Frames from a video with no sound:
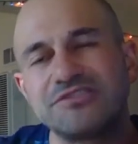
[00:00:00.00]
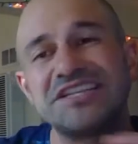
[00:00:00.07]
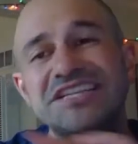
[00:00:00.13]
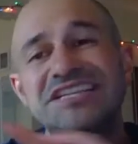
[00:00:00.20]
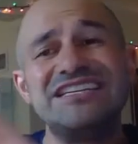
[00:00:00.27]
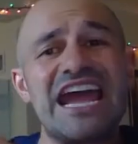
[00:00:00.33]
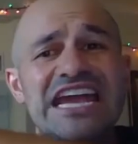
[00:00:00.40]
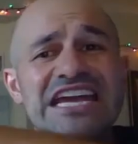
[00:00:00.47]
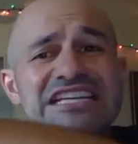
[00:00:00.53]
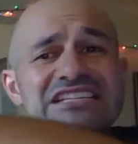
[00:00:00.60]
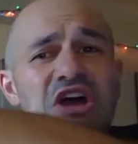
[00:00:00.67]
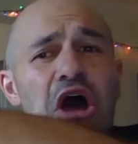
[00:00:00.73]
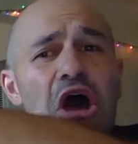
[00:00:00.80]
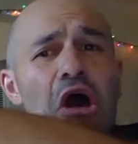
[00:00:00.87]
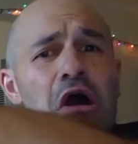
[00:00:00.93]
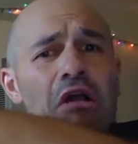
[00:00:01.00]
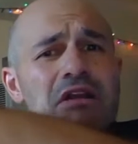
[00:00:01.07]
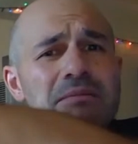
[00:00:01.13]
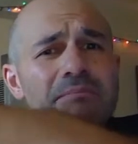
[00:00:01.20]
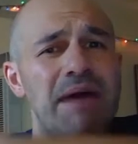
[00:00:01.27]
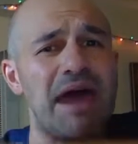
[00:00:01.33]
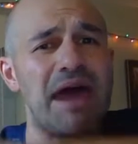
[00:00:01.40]
Today is all
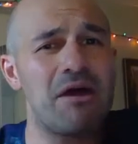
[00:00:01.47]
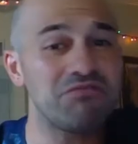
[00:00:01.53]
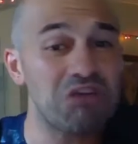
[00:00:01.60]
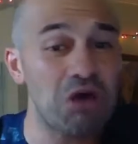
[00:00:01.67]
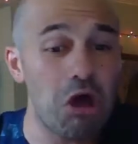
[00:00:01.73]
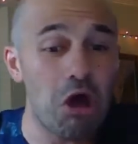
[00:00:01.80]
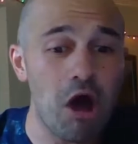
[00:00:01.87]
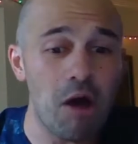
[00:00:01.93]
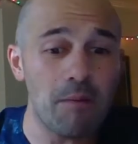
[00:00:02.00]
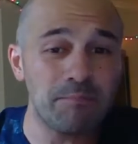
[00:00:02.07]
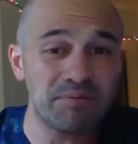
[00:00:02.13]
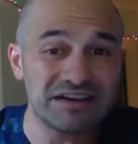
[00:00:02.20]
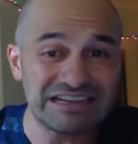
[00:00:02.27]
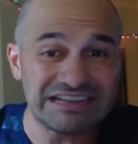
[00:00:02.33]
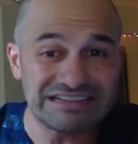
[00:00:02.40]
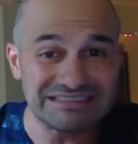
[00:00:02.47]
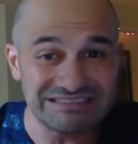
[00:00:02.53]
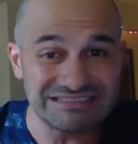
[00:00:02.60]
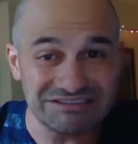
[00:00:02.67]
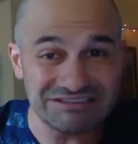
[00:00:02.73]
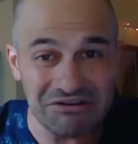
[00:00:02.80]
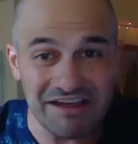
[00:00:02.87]
about the
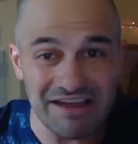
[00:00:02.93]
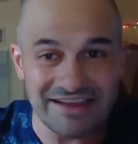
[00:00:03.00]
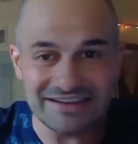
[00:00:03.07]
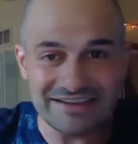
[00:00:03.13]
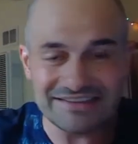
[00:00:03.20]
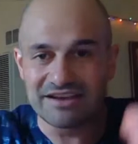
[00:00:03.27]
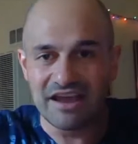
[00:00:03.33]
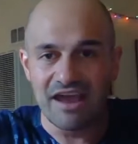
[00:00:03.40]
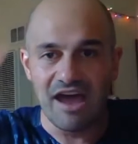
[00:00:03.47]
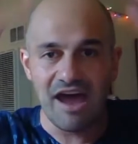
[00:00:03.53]
opulence. All right.